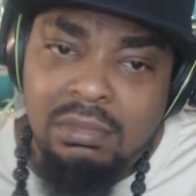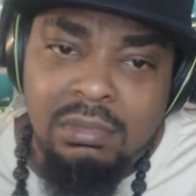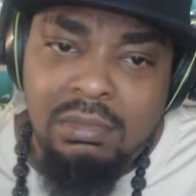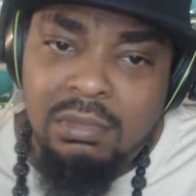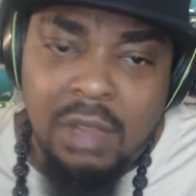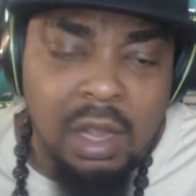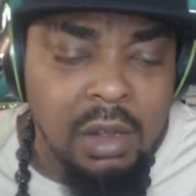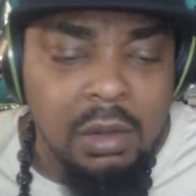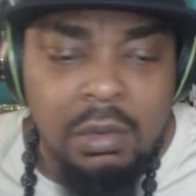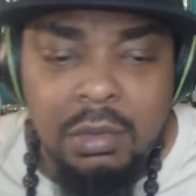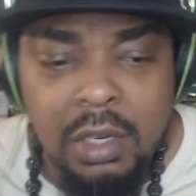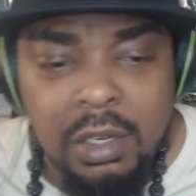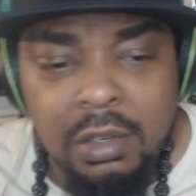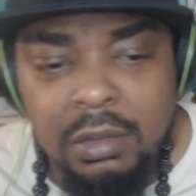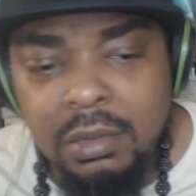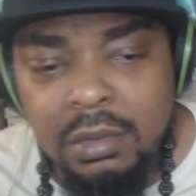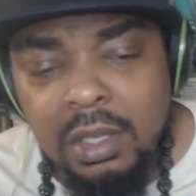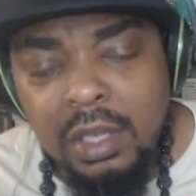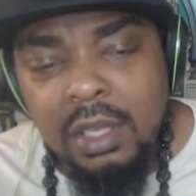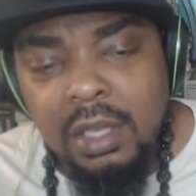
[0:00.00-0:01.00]
I don't know.
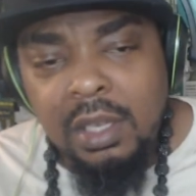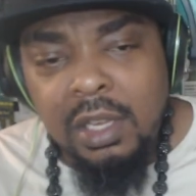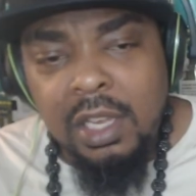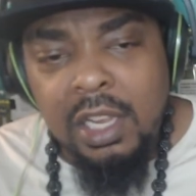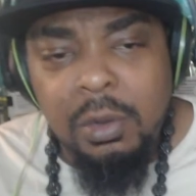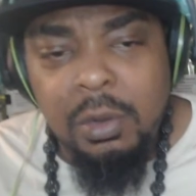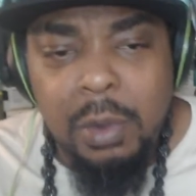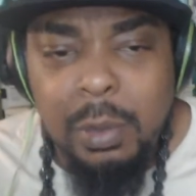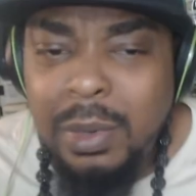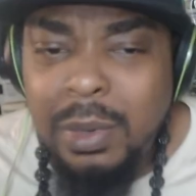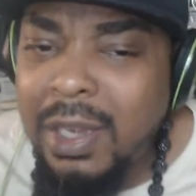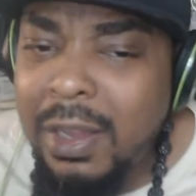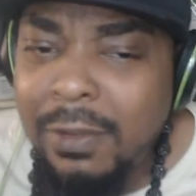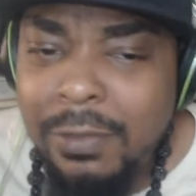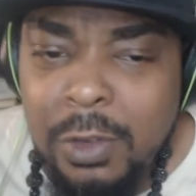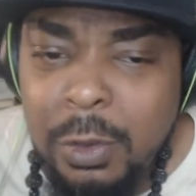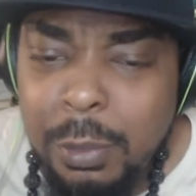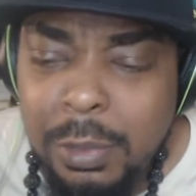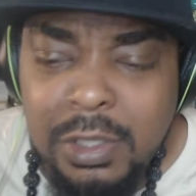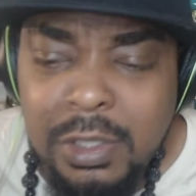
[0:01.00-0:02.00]
Anyway, we
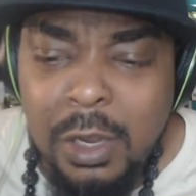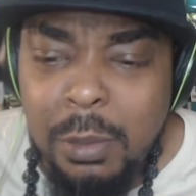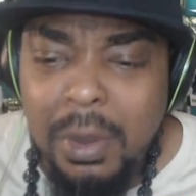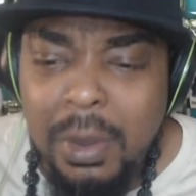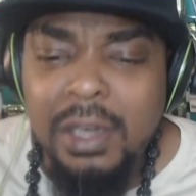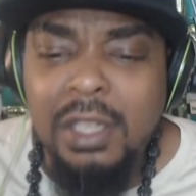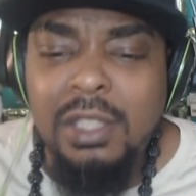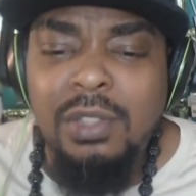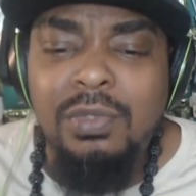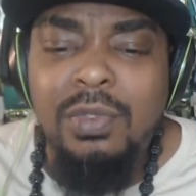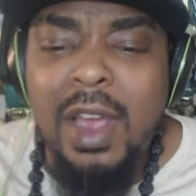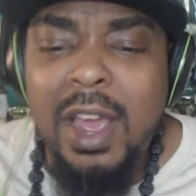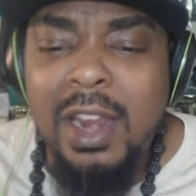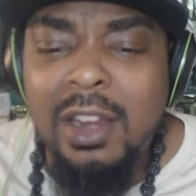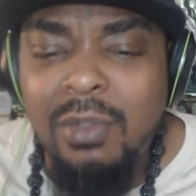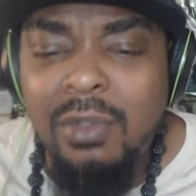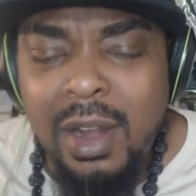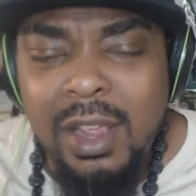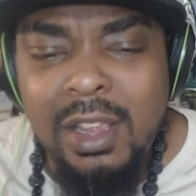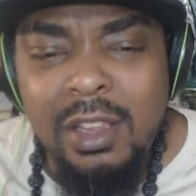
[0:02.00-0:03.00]
definitely gonna be talking about this Friday
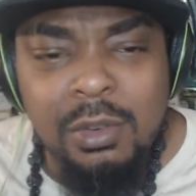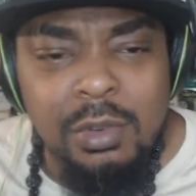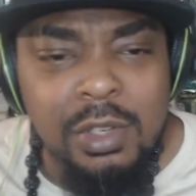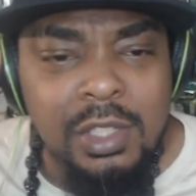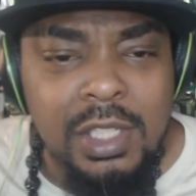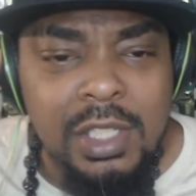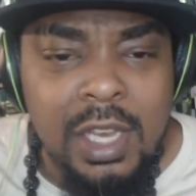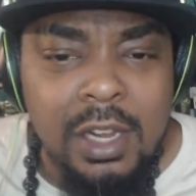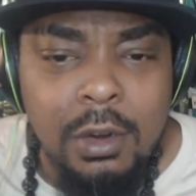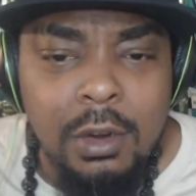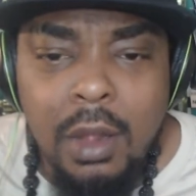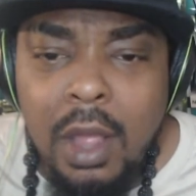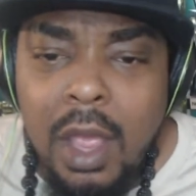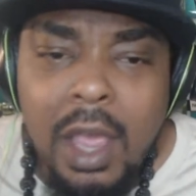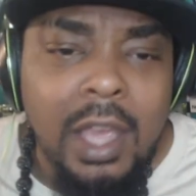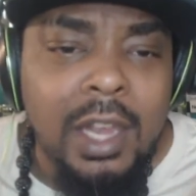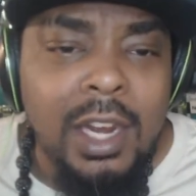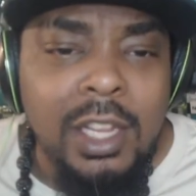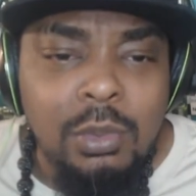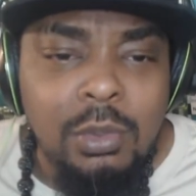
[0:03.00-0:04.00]
right here on this channel.
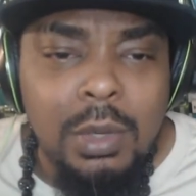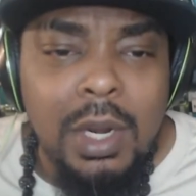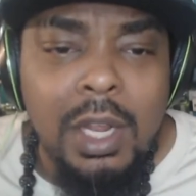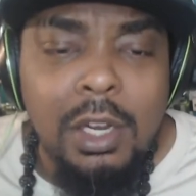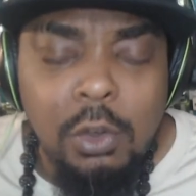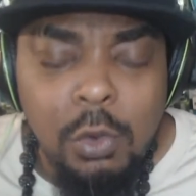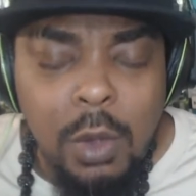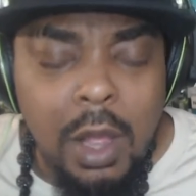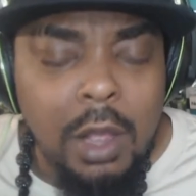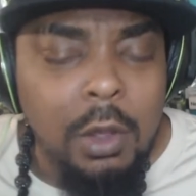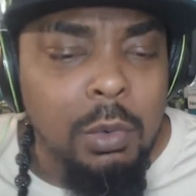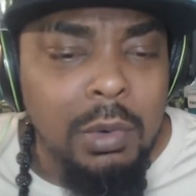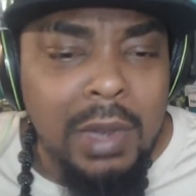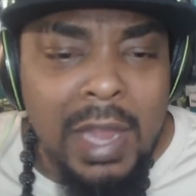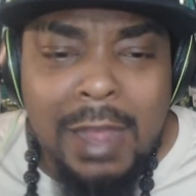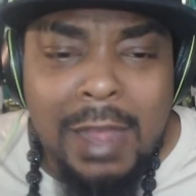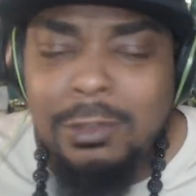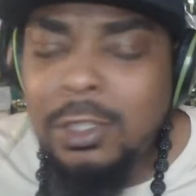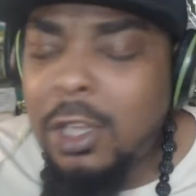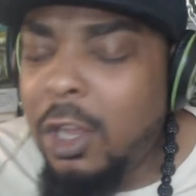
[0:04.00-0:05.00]
Cause that's what I do. I go
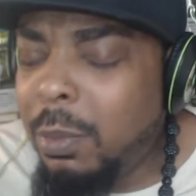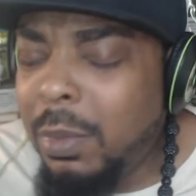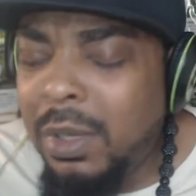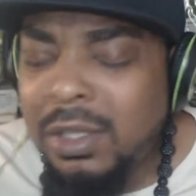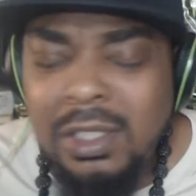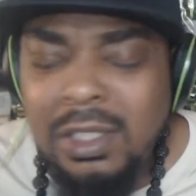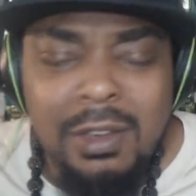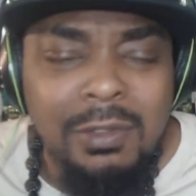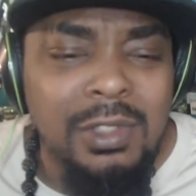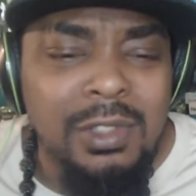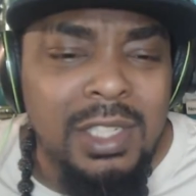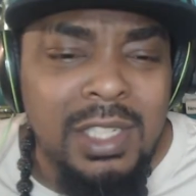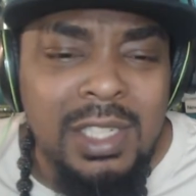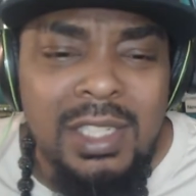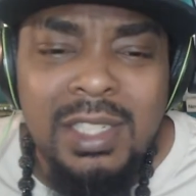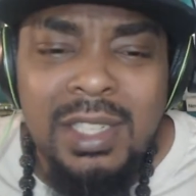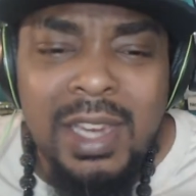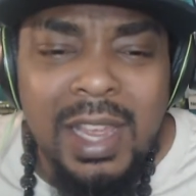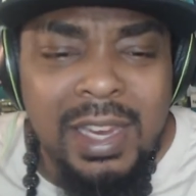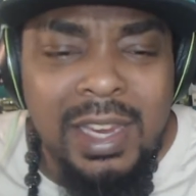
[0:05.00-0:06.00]
live talking about stuff
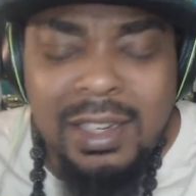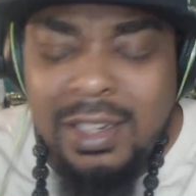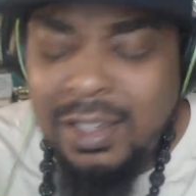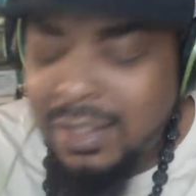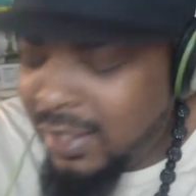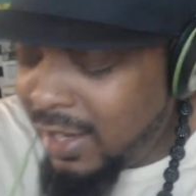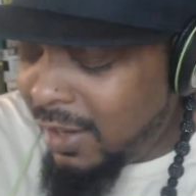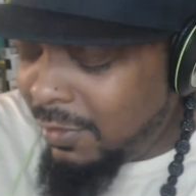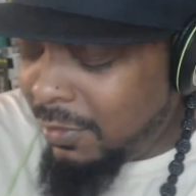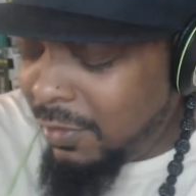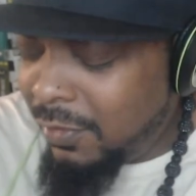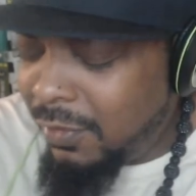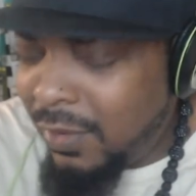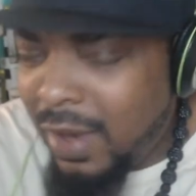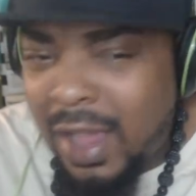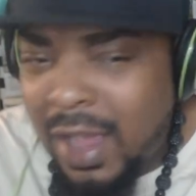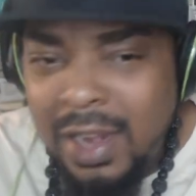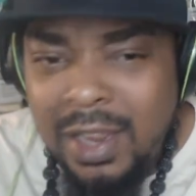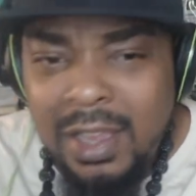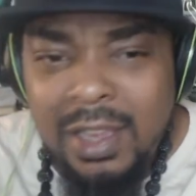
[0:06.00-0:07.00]
just like this every
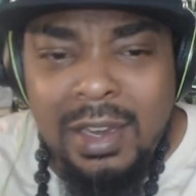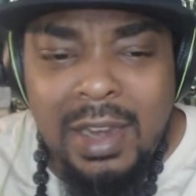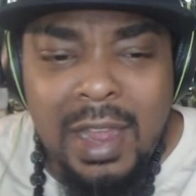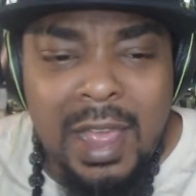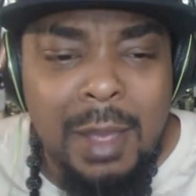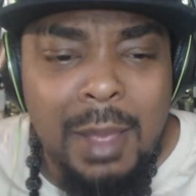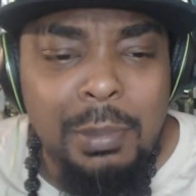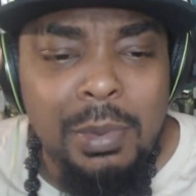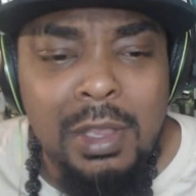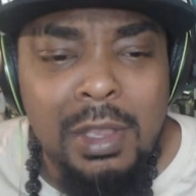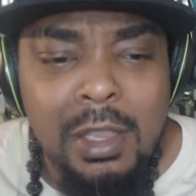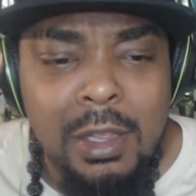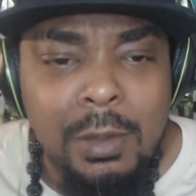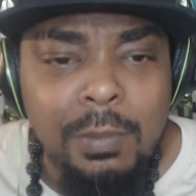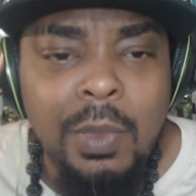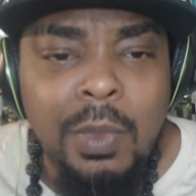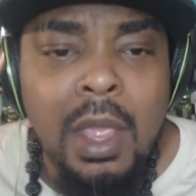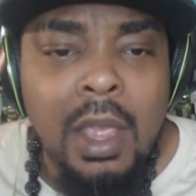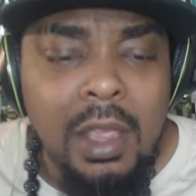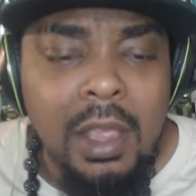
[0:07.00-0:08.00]
Friday at nine P M
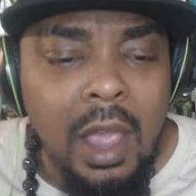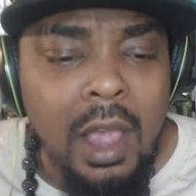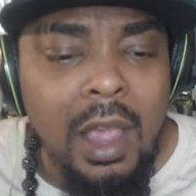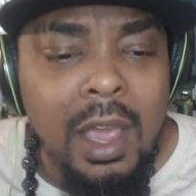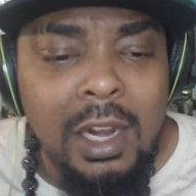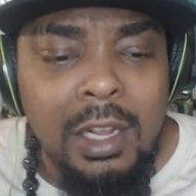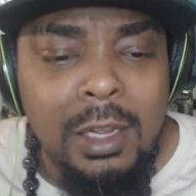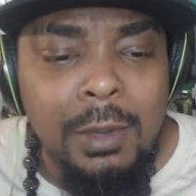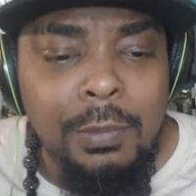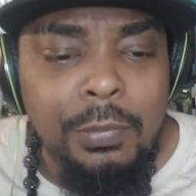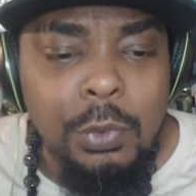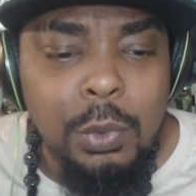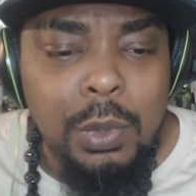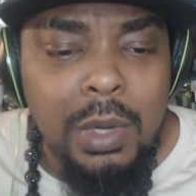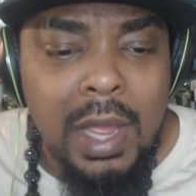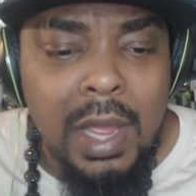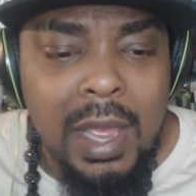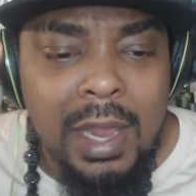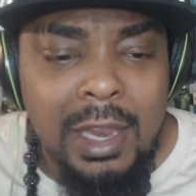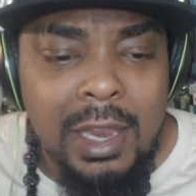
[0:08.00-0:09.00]
Y'all gotta come through and
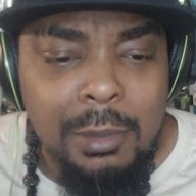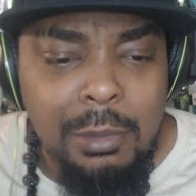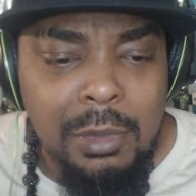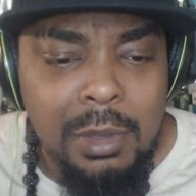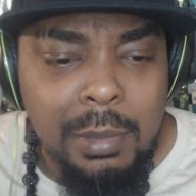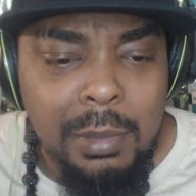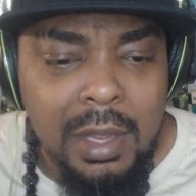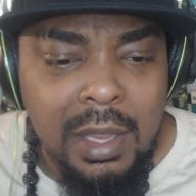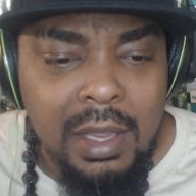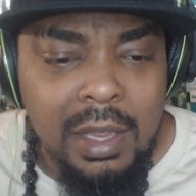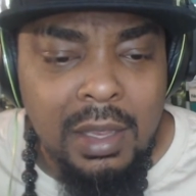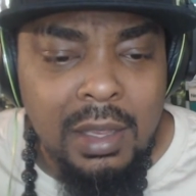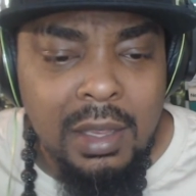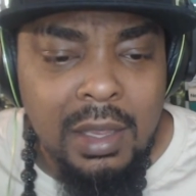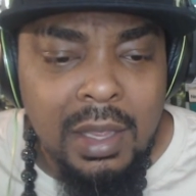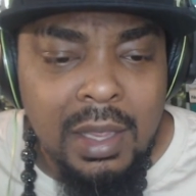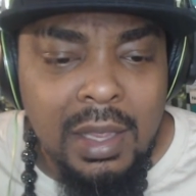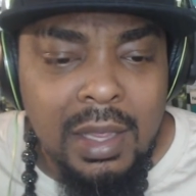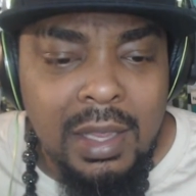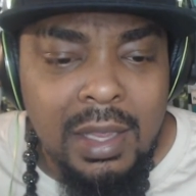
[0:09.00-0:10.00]
holler at me, man.
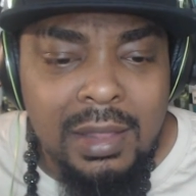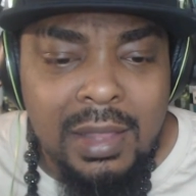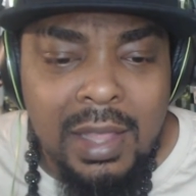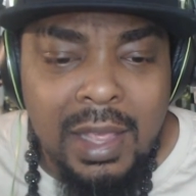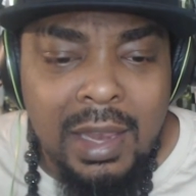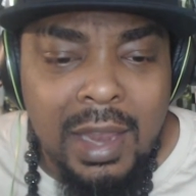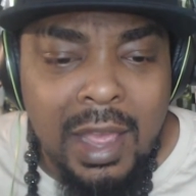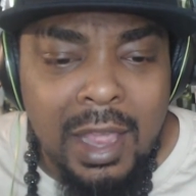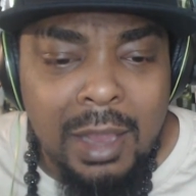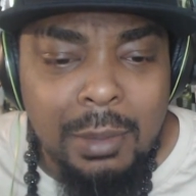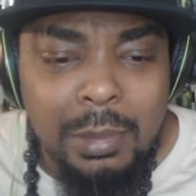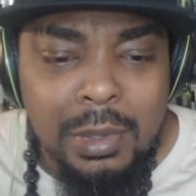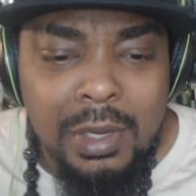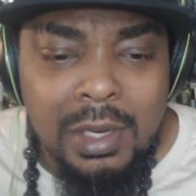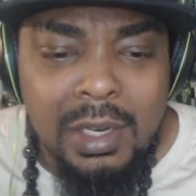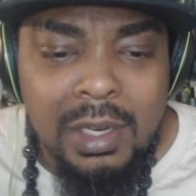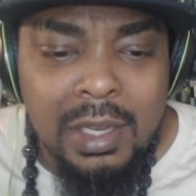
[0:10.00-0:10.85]
Hit that like button, the